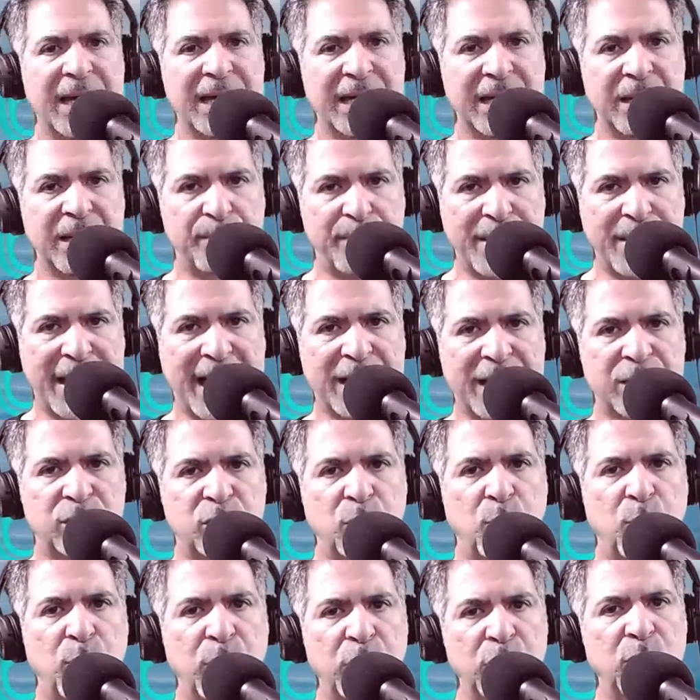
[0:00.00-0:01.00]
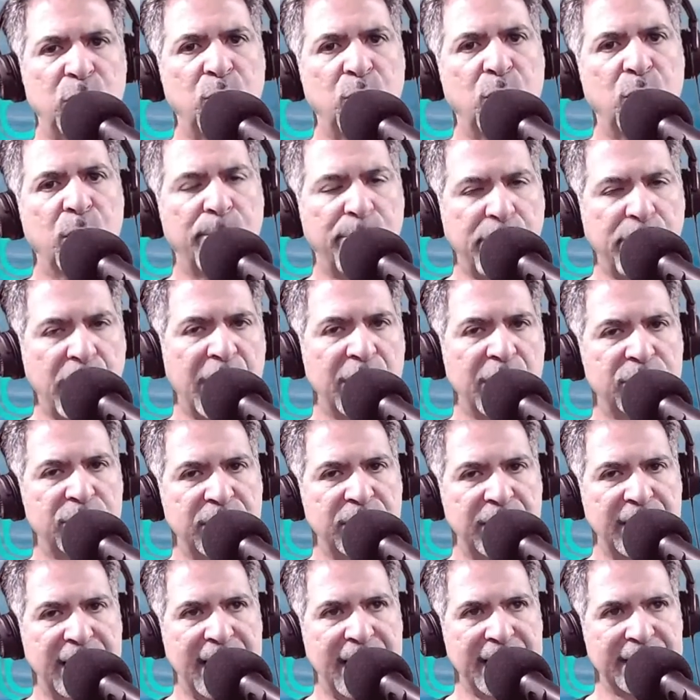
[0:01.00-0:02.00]
get back to where you were prior to
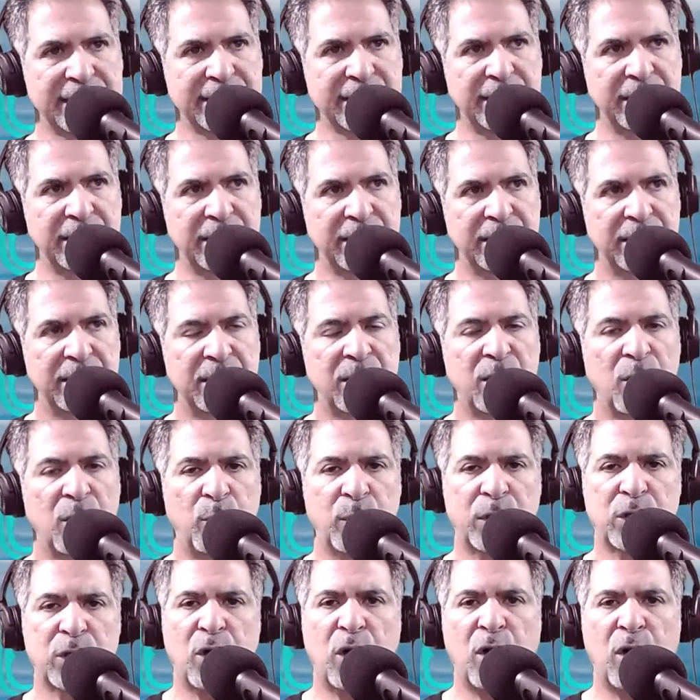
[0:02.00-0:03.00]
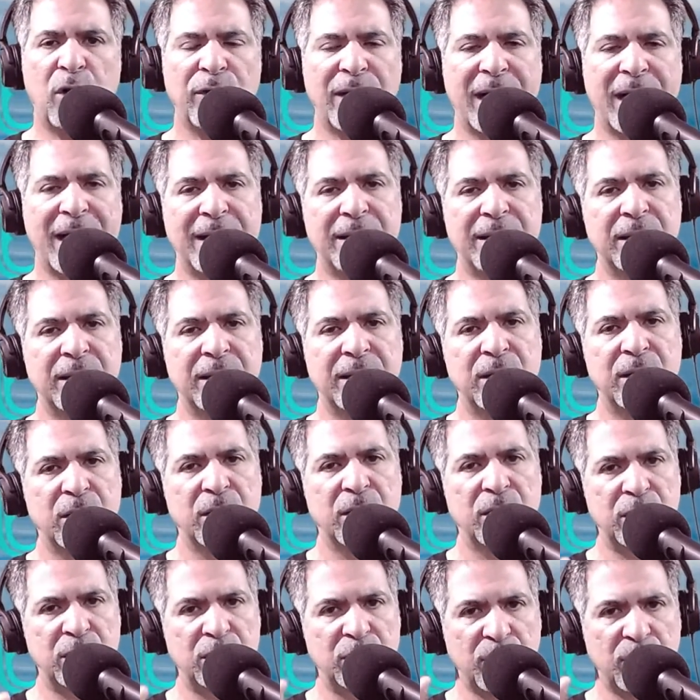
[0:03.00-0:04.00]
the accident. We call that
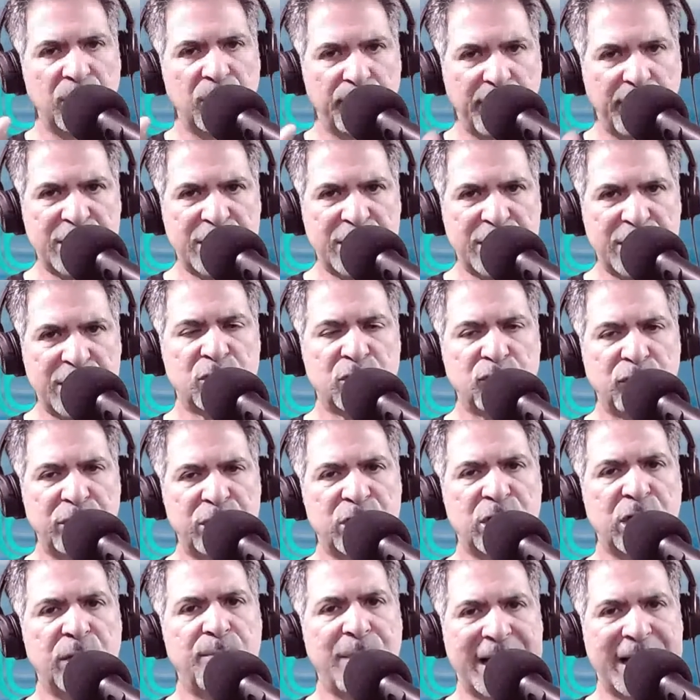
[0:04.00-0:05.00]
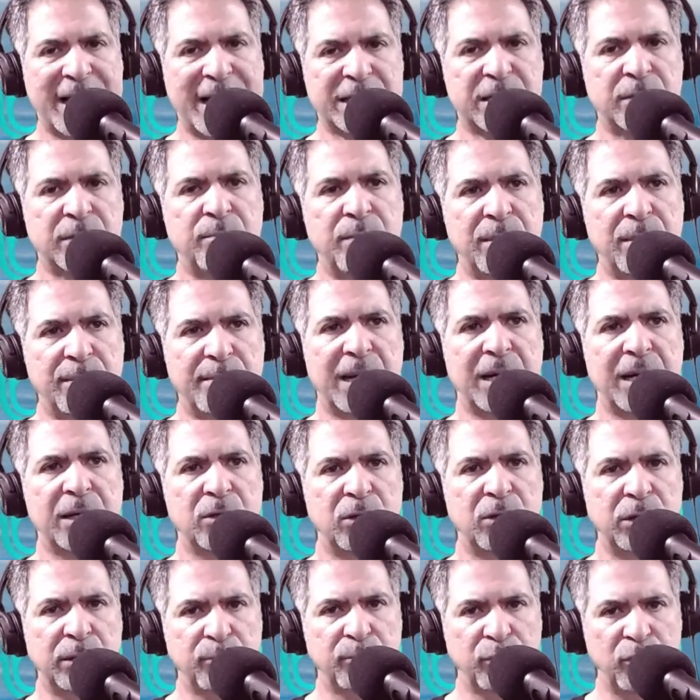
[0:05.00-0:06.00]
patients reaching maximum
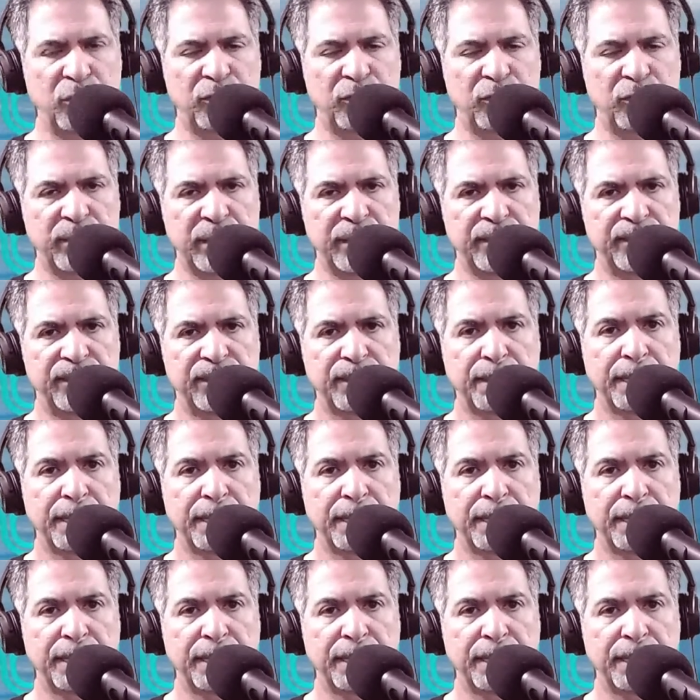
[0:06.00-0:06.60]
medical improvement.